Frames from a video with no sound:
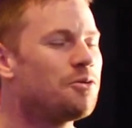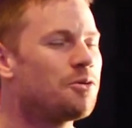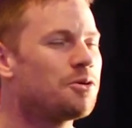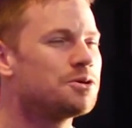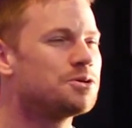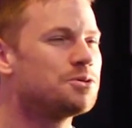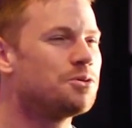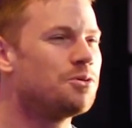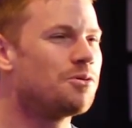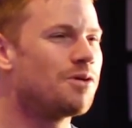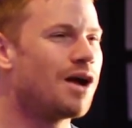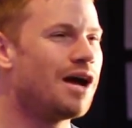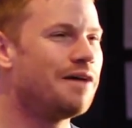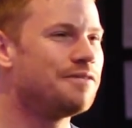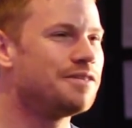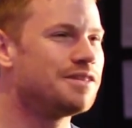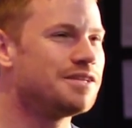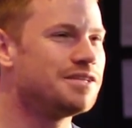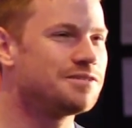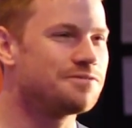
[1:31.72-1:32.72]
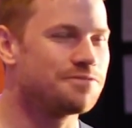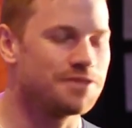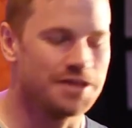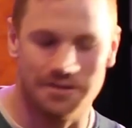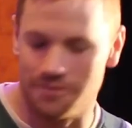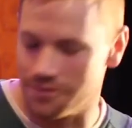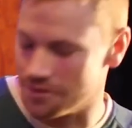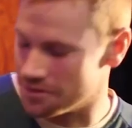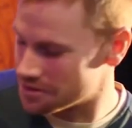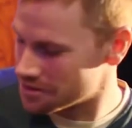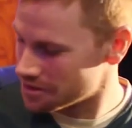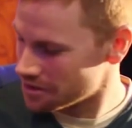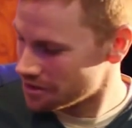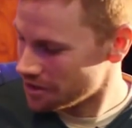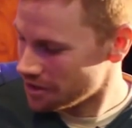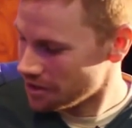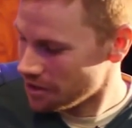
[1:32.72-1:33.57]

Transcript: In order to arrive at these flavors,